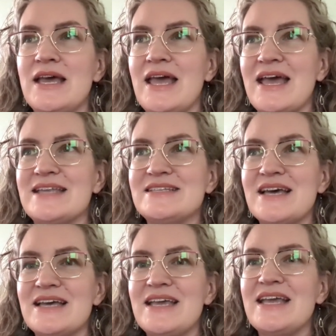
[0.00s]
And
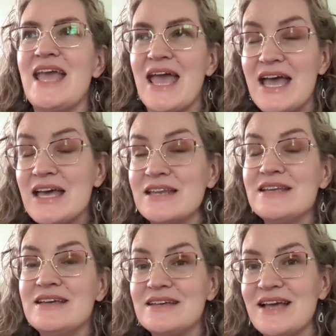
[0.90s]
uh, it
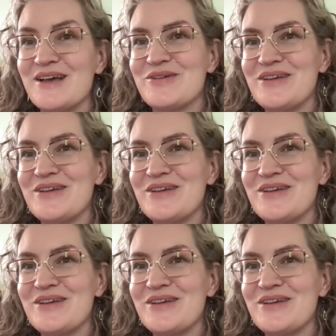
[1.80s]
can, uh,